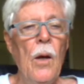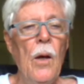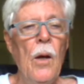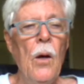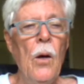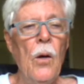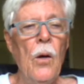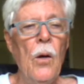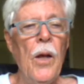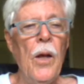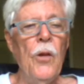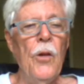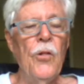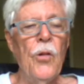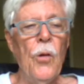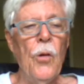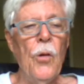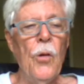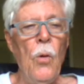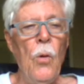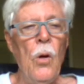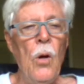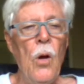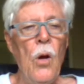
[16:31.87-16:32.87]
Okay,
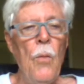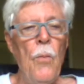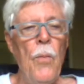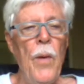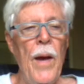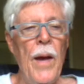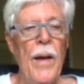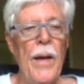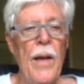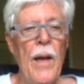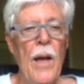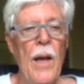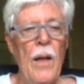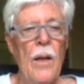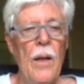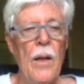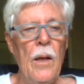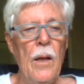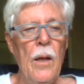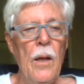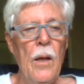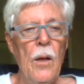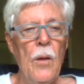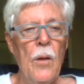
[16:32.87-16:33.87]
so we'll go back out of
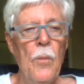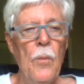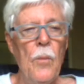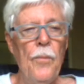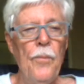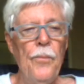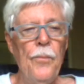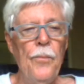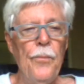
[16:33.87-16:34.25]
him